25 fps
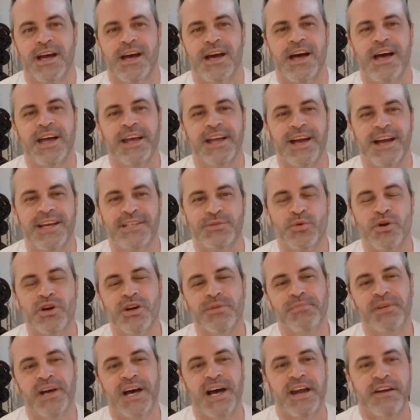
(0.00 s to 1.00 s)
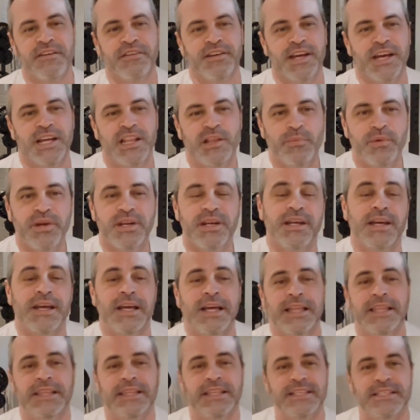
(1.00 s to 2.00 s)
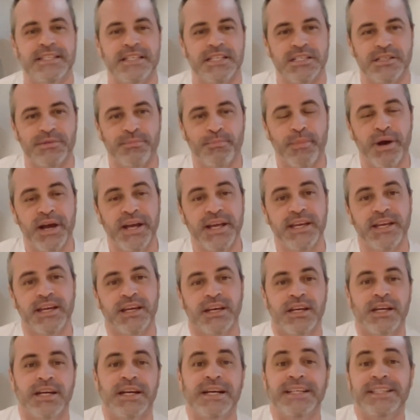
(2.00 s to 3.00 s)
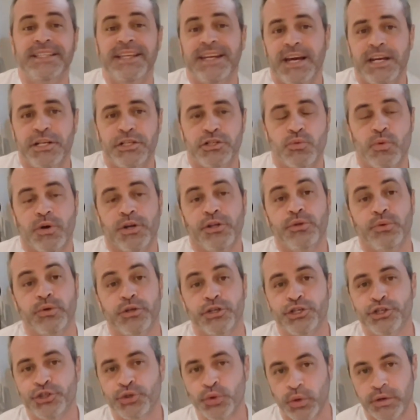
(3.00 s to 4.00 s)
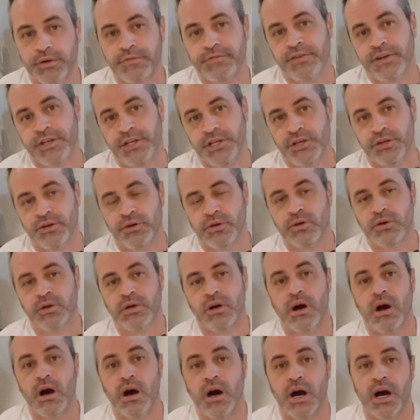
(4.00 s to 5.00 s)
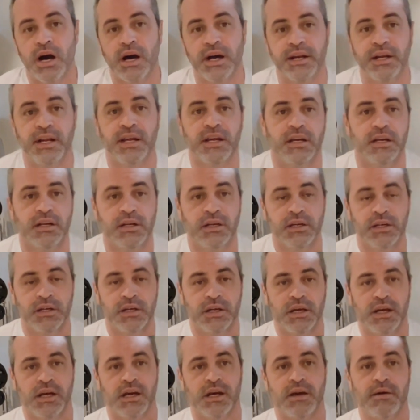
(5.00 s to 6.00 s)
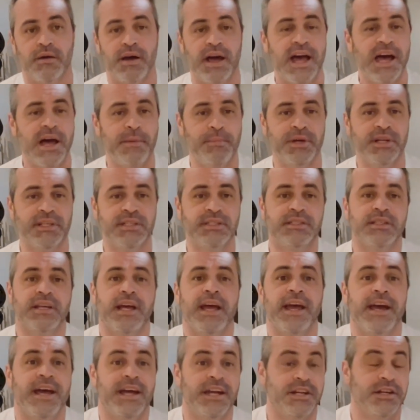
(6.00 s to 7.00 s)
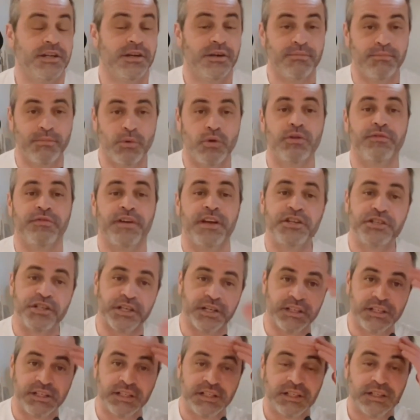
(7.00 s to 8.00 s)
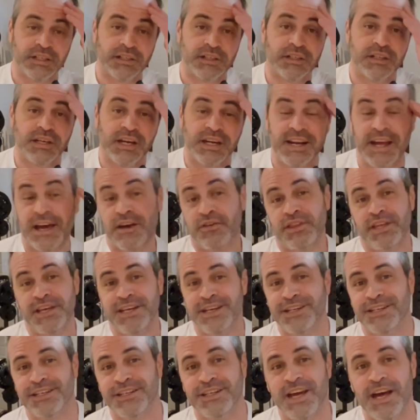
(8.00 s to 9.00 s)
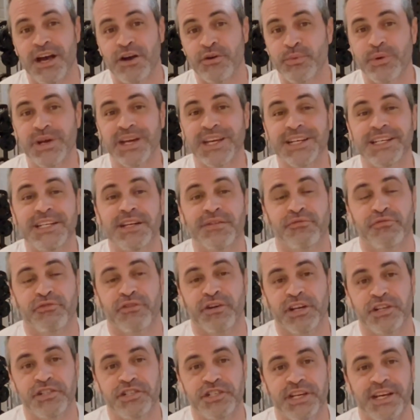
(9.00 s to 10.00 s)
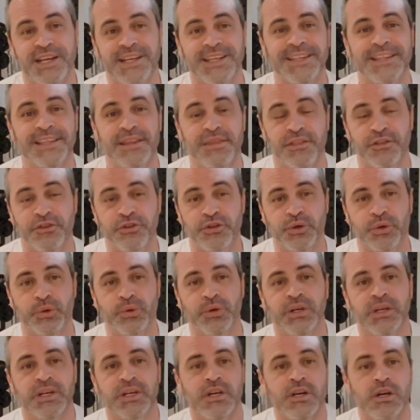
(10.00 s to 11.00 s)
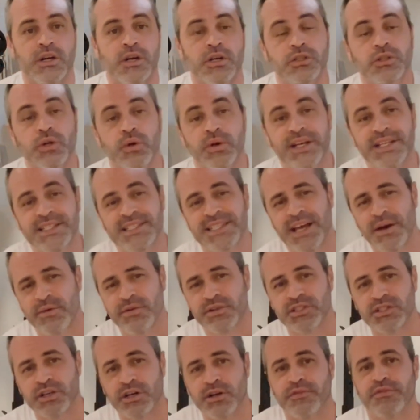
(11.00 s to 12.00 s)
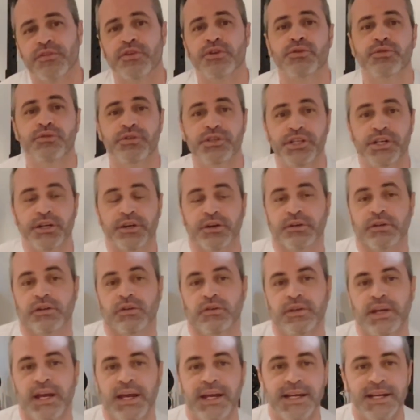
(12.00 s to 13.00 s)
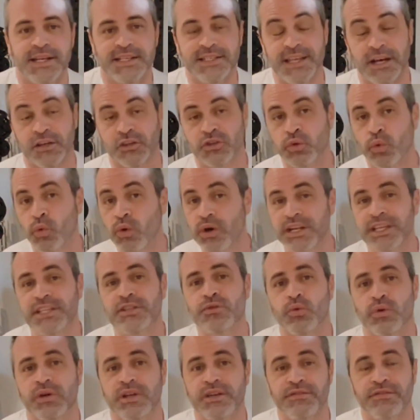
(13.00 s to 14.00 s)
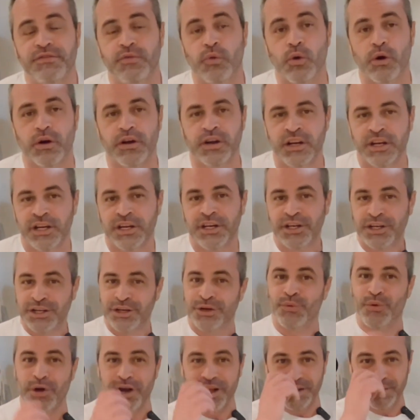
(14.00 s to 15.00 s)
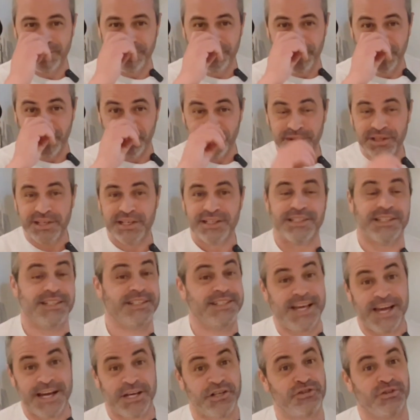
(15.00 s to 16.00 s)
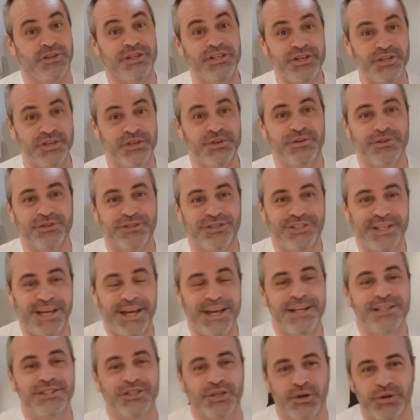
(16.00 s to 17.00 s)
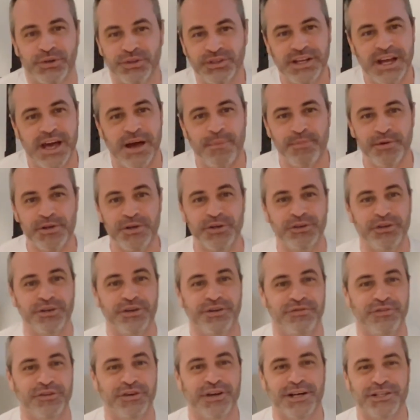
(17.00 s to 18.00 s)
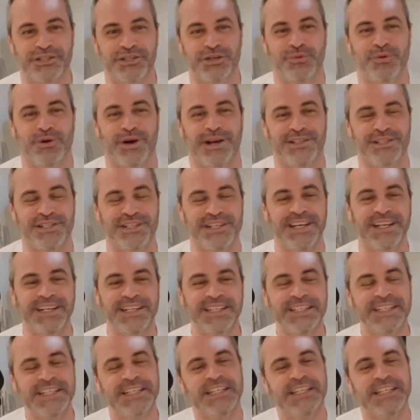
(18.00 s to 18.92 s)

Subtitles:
Hi guys, welcome to Iron Element. This is Mike. Today I just want to do a short video on habits and motivation and how we can differentiate the two. So it's now a start of a new year, okay? It's now 2024. While I'm filming this, it's actually New Year's Day, so Happy New Year if you guys are watching it.